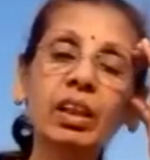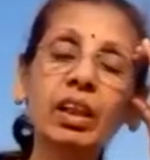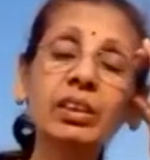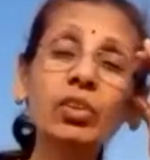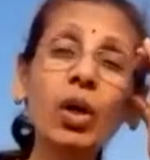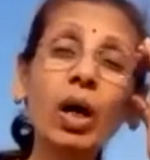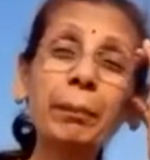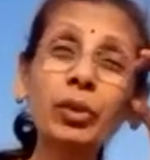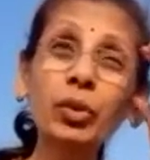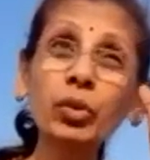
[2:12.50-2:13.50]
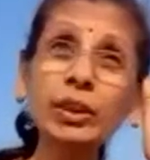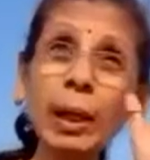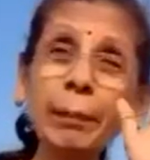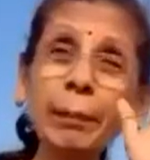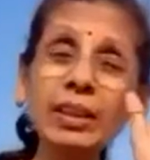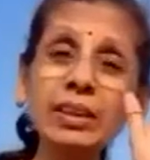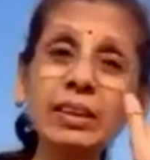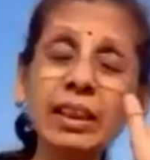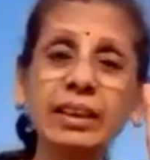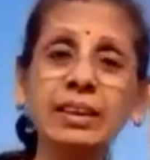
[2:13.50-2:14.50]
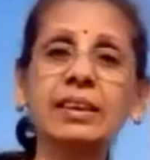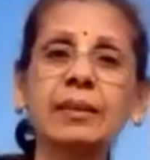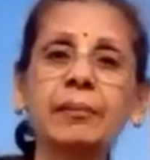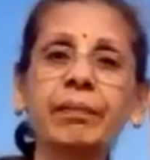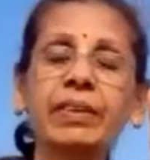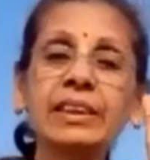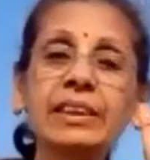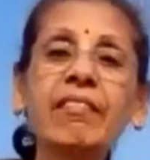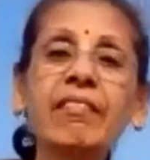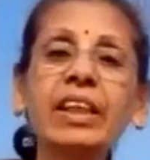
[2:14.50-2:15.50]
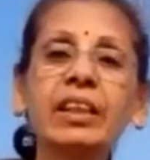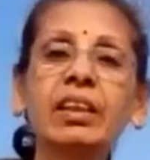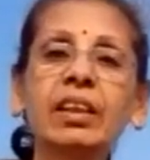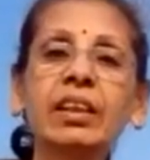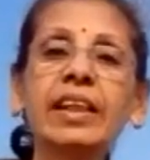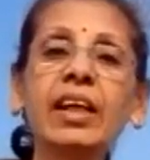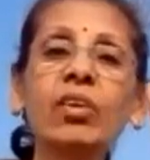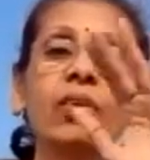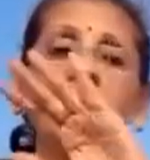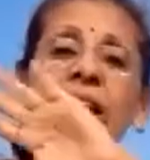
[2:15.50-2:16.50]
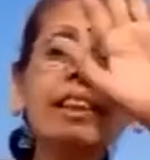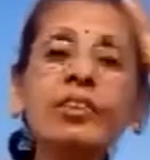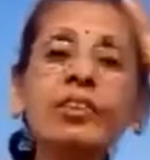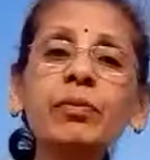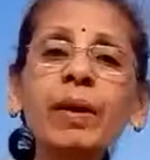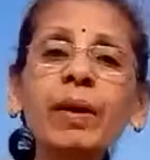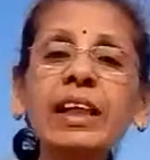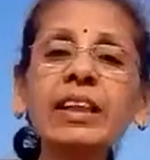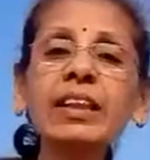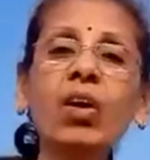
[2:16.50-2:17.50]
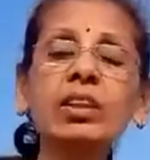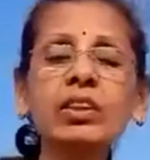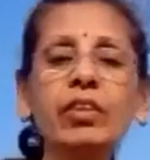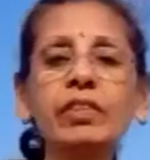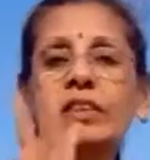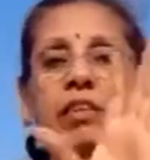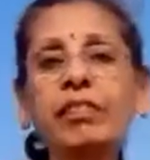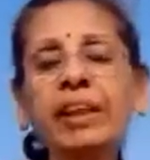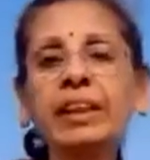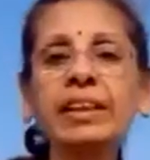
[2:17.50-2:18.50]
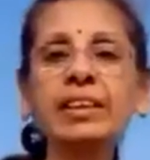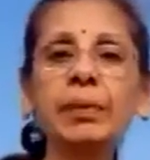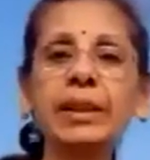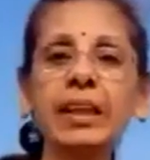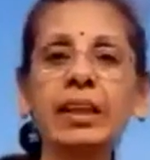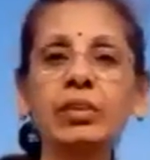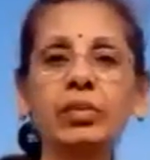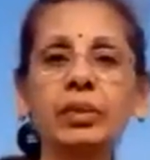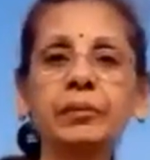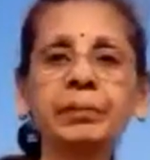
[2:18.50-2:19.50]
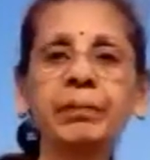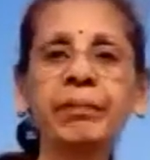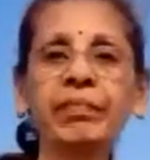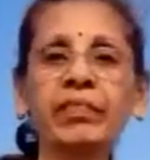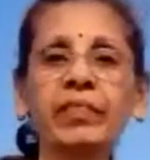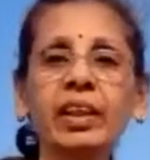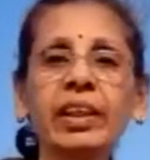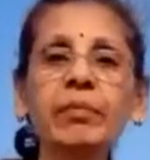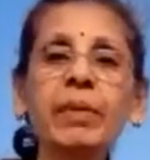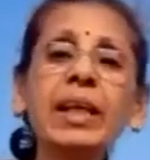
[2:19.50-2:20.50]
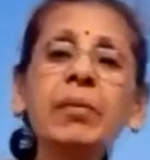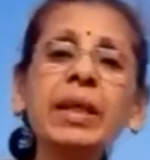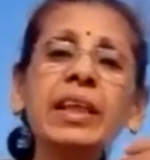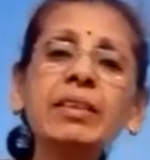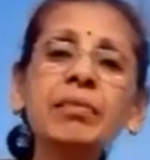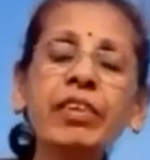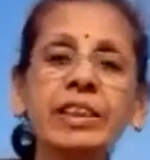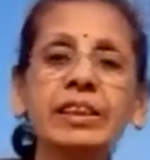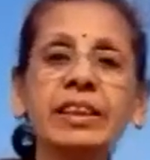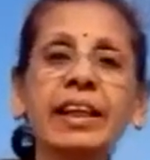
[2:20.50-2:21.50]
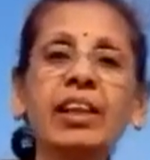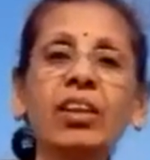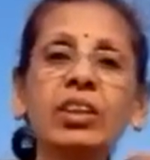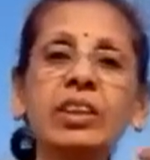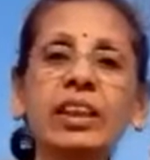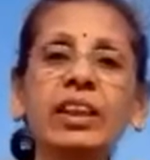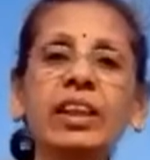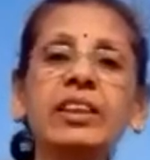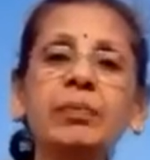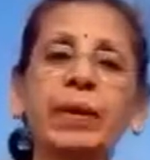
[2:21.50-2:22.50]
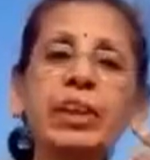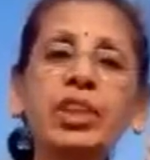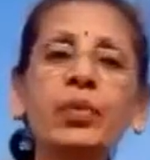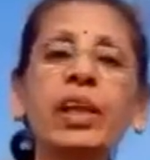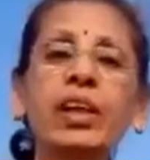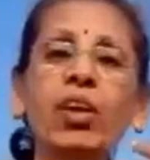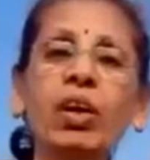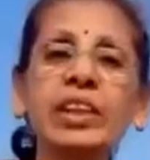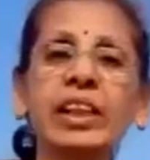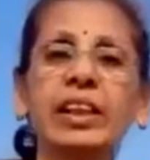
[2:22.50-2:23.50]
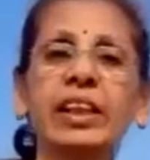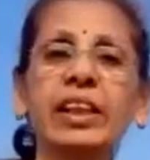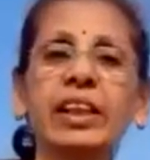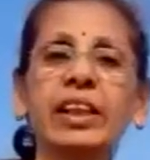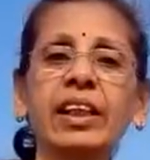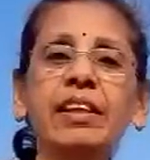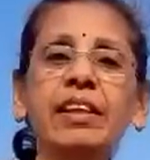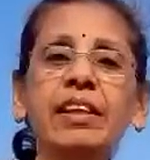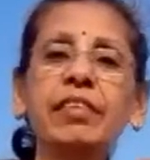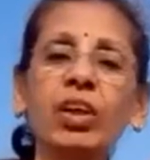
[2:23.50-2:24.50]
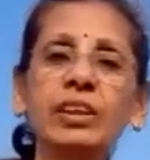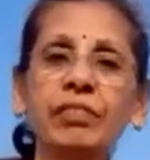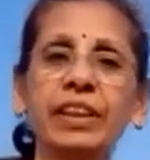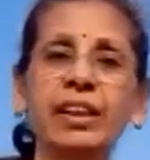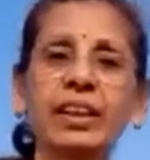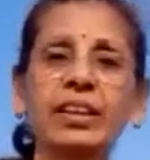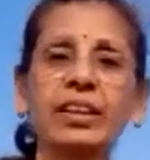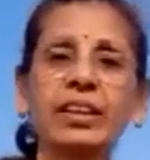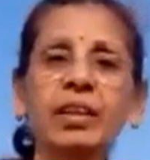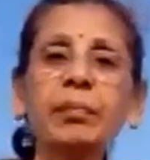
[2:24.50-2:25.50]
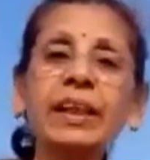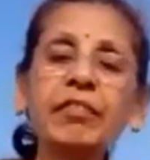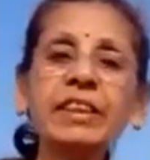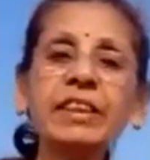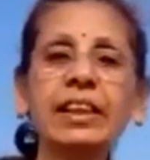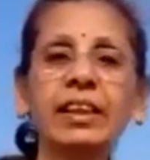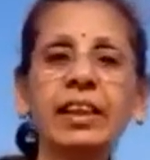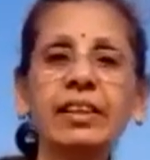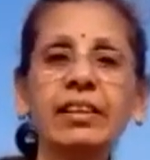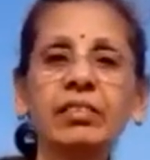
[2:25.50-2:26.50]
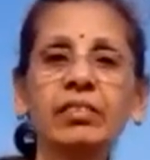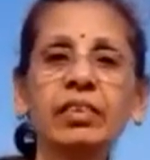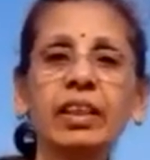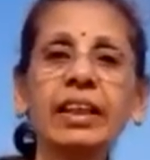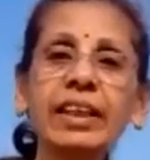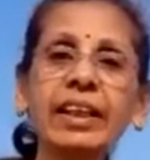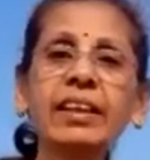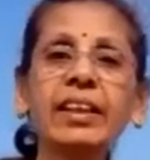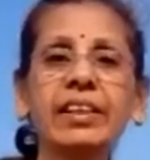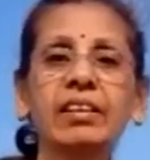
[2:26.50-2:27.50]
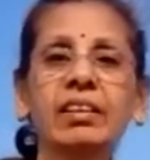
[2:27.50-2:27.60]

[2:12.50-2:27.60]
So up to chapter 6, 7, they are only explaining the cause of suffering, that is mithyatva. In many, many ways, psychologically, spiritually, logically, philosophically, metaphysically, ethically.